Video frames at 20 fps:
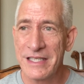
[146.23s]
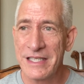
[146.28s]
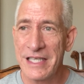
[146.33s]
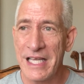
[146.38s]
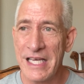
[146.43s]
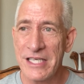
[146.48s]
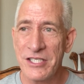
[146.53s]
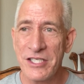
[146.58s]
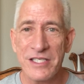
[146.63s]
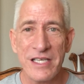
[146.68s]

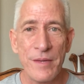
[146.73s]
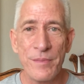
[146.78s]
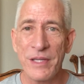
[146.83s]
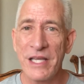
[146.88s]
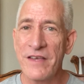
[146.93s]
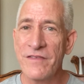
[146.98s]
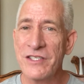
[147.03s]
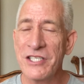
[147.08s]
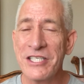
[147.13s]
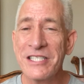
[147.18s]
Not just I
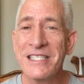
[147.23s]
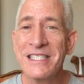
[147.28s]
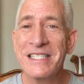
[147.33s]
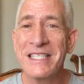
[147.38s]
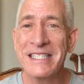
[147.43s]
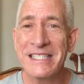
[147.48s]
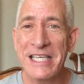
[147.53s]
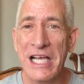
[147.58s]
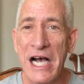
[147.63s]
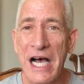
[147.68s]
believe
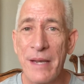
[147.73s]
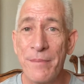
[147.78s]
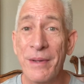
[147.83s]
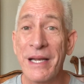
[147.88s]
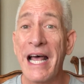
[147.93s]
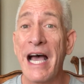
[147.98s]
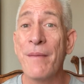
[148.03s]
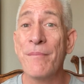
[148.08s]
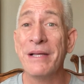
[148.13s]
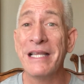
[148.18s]
Jesus is God,
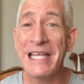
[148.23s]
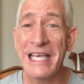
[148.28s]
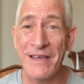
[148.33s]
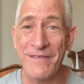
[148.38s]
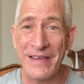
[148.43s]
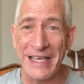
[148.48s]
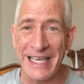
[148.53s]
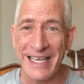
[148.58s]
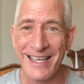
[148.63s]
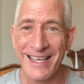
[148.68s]
but I'm
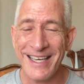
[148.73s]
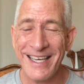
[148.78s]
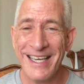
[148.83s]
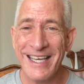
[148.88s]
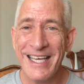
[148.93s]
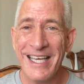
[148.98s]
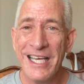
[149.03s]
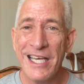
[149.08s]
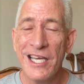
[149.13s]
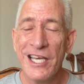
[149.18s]
believing
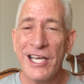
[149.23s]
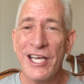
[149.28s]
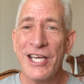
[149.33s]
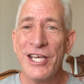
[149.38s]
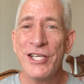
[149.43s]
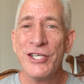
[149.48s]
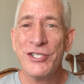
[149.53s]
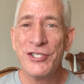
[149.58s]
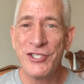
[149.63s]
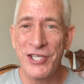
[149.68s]

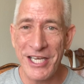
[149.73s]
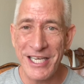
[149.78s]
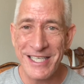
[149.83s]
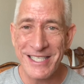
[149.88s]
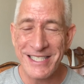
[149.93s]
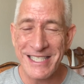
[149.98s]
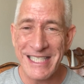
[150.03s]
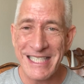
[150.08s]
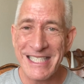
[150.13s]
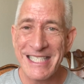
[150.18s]

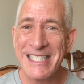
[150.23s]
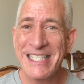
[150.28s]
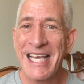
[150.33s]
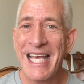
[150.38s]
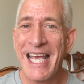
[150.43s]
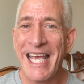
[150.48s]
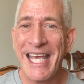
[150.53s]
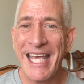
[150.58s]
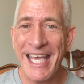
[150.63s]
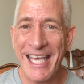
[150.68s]
Jesus
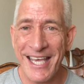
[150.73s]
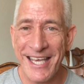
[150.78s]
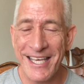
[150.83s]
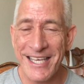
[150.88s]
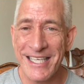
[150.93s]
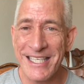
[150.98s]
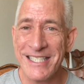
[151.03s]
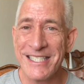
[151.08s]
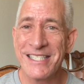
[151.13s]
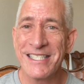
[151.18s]

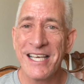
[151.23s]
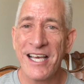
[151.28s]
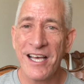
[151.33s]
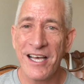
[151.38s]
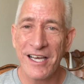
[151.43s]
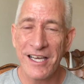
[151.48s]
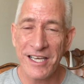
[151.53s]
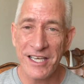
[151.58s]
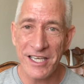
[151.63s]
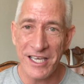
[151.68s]
is
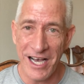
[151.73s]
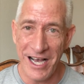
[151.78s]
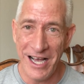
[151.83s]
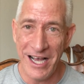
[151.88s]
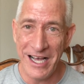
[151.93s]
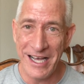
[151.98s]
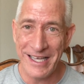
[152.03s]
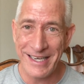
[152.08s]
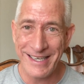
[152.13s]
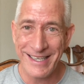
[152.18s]

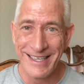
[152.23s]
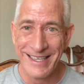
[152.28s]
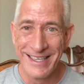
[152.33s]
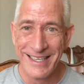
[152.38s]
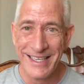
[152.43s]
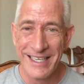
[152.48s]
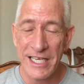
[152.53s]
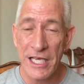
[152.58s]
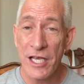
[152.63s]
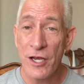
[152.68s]
God
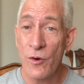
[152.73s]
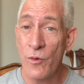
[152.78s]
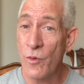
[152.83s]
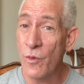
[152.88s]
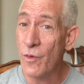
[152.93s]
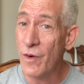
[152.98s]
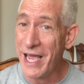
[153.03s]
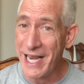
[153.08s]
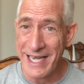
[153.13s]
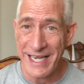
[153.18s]

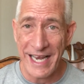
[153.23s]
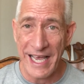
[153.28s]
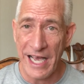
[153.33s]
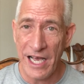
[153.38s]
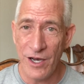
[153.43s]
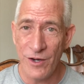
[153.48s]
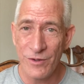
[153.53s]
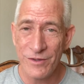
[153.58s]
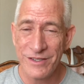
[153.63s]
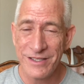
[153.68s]
right now.